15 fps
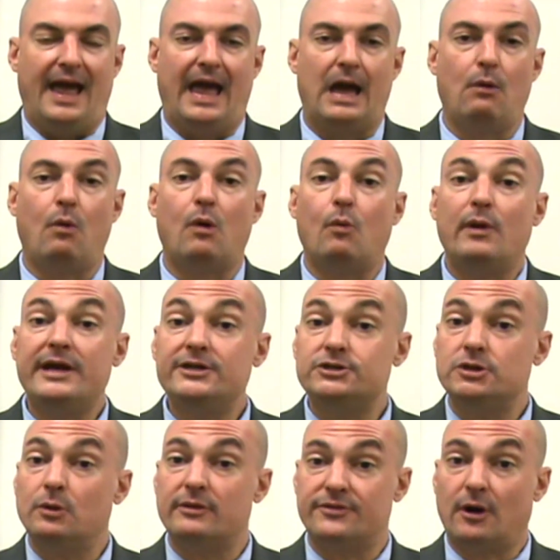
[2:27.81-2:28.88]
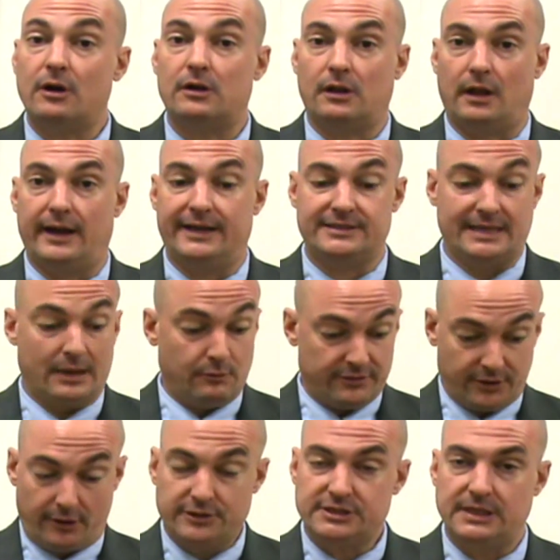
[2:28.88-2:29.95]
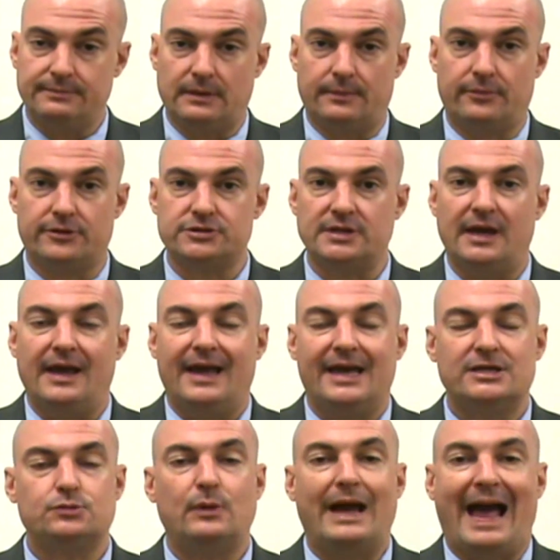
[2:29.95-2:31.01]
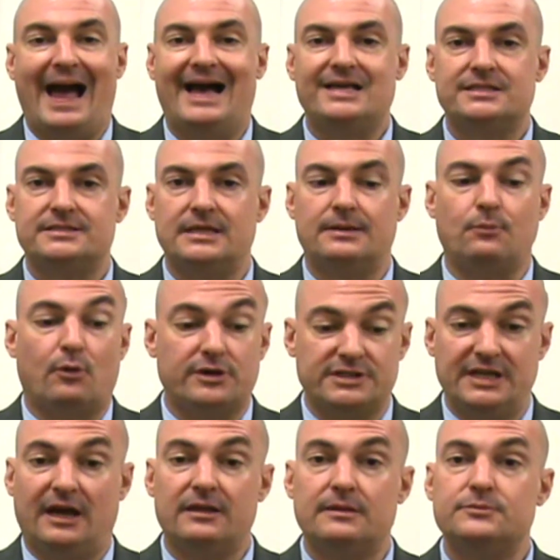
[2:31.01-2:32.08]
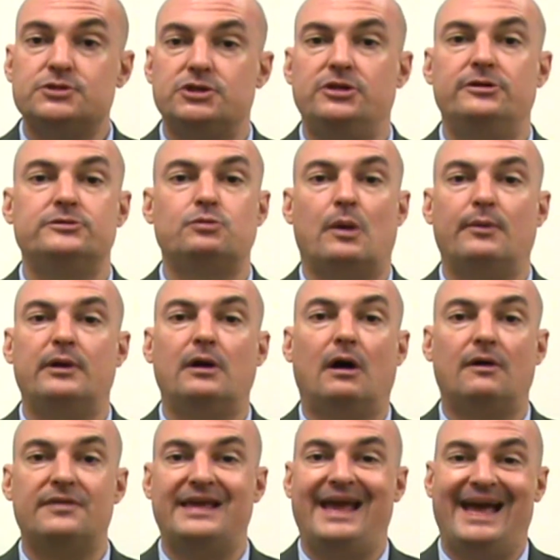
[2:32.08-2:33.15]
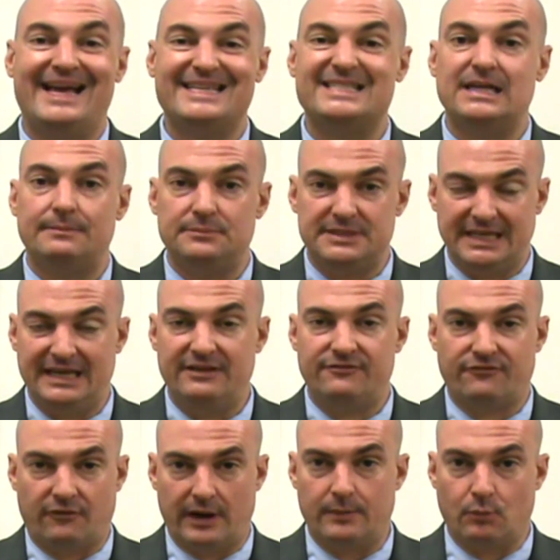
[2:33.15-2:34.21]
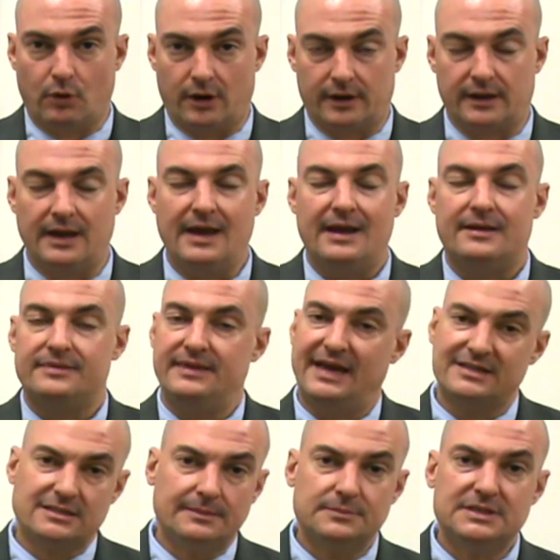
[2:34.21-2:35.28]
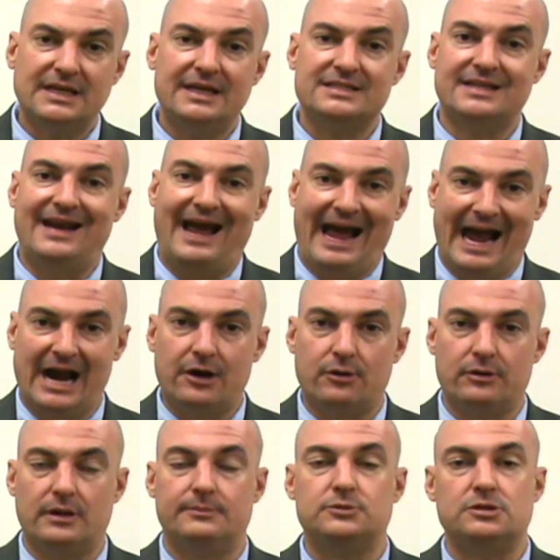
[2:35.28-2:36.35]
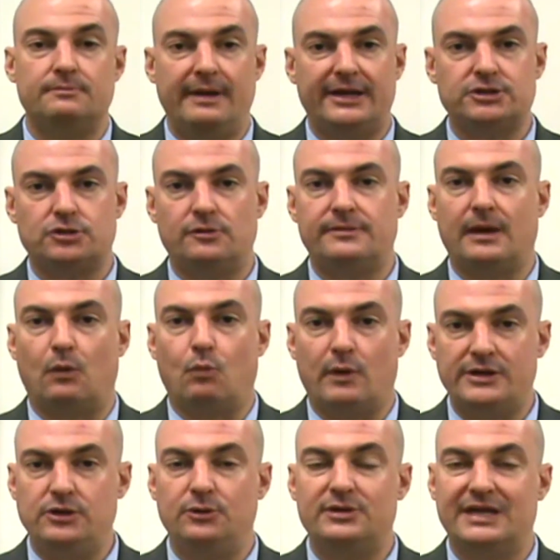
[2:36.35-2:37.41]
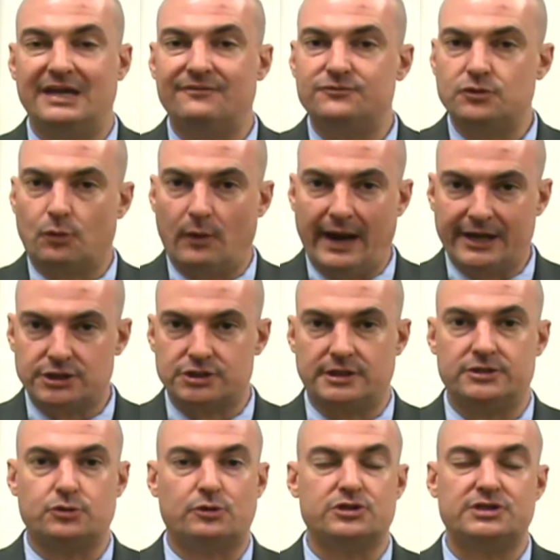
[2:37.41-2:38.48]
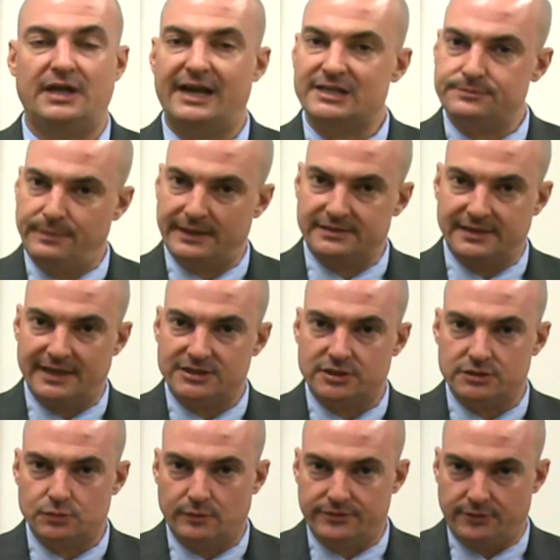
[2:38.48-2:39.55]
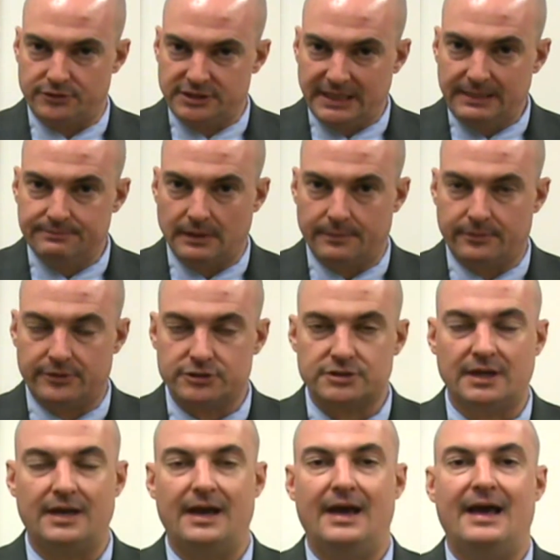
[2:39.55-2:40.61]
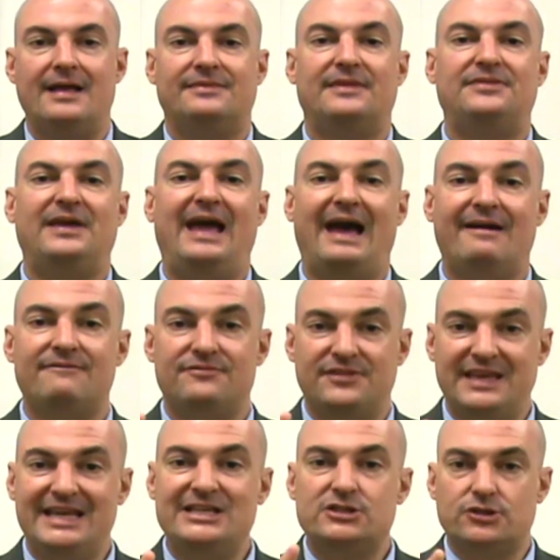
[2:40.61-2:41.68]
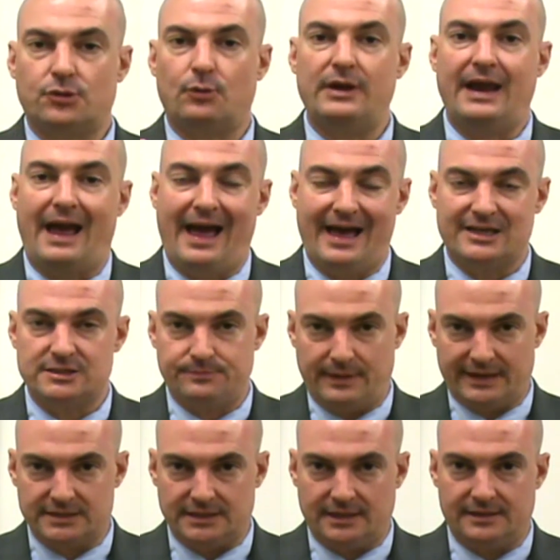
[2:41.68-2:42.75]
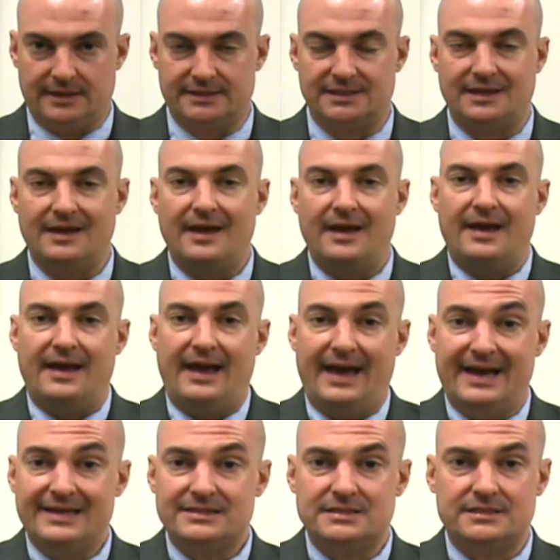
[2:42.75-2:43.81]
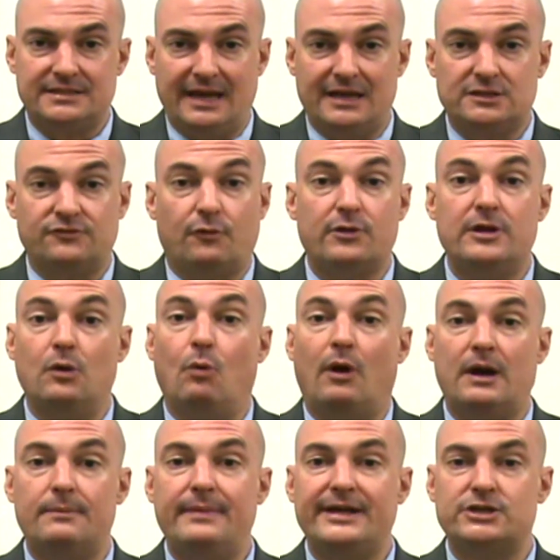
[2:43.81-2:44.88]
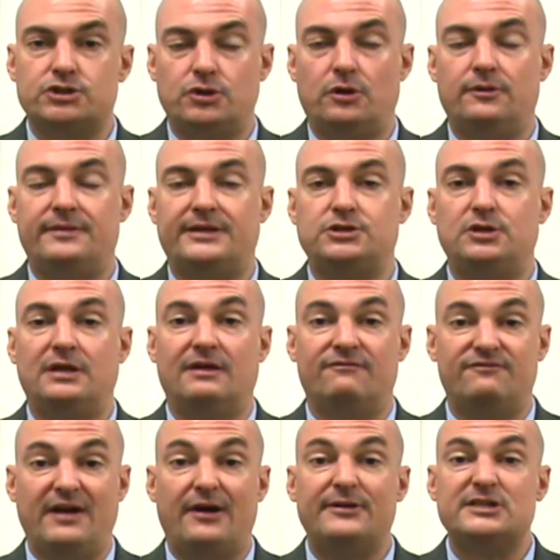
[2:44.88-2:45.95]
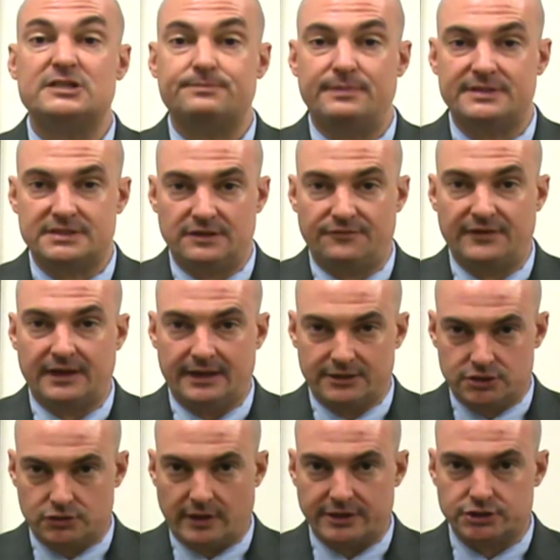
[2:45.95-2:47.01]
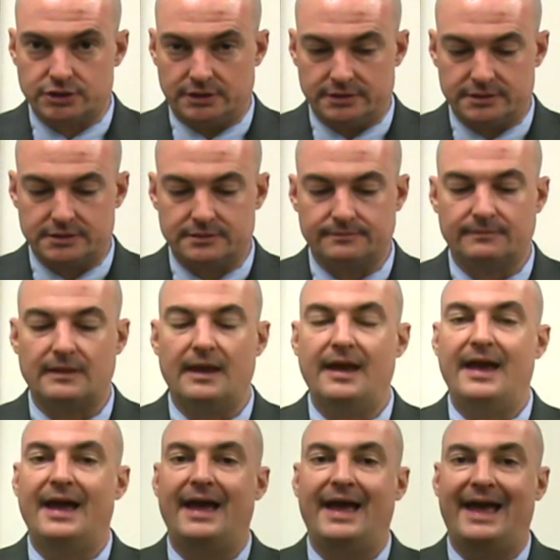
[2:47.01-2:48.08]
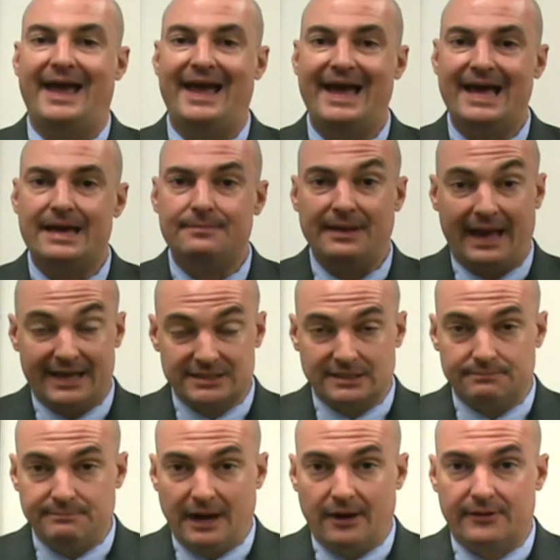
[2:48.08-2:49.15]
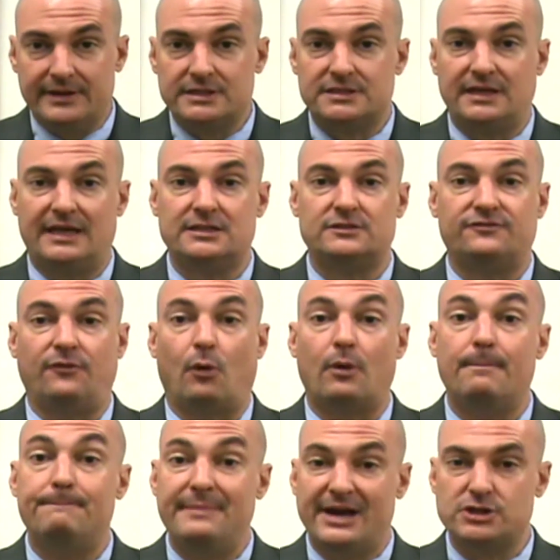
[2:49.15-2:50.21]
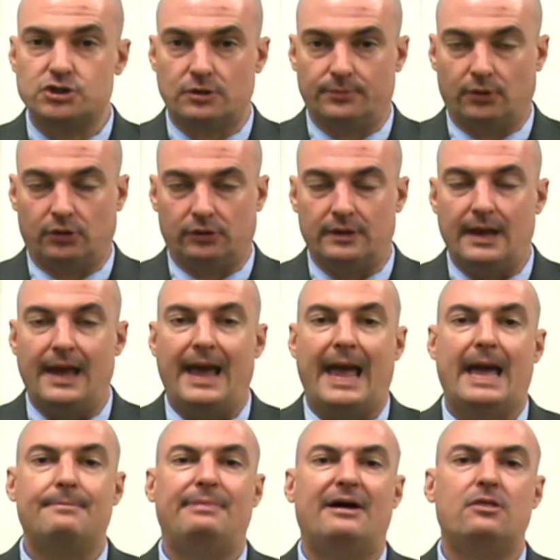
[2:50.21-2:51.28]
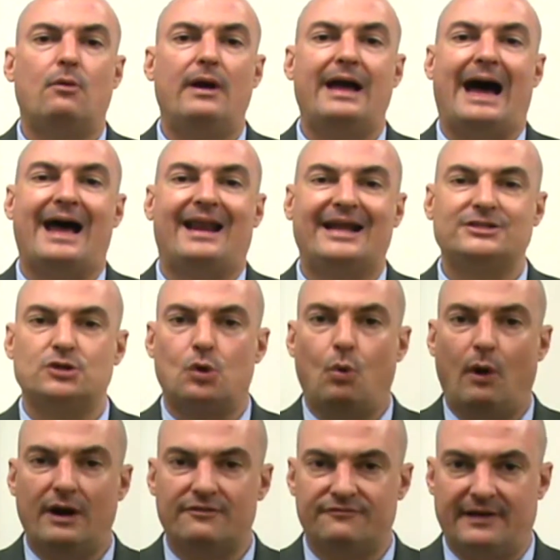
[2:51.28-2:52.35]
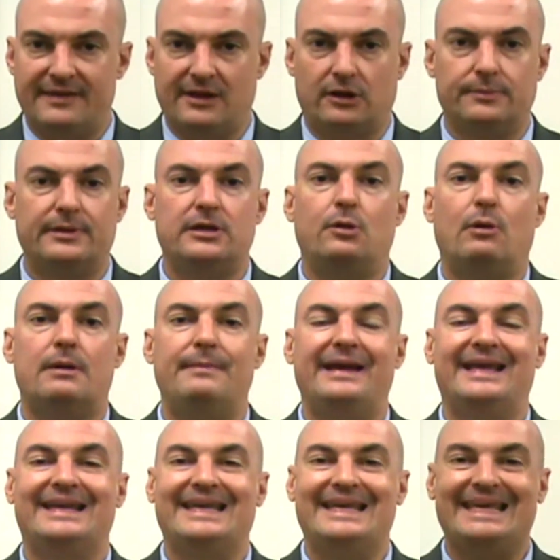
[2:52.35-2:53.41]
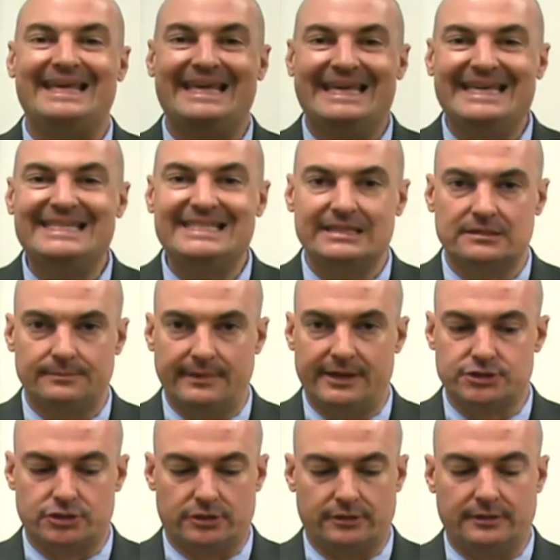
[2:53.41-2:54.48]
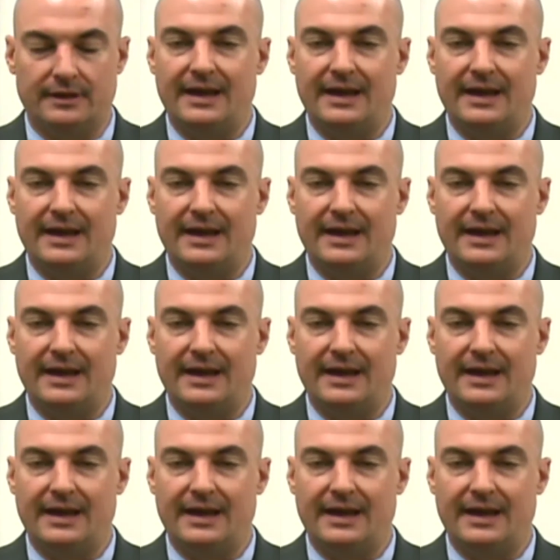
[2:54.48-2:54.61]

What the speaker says: And what we do with our clients and with our team members is we ask them or tell them to use what we call the SMT framework. The SMT is an acronym to make sure that when you give directions or set expectations with your team members, that they have these 3 aspects in it. S stands for you want to make sure that you give very specific instructions. M, as in Mary, stands for measurable. And by the way, I'd like to quantify that a little bit. You want to make it easy to measure.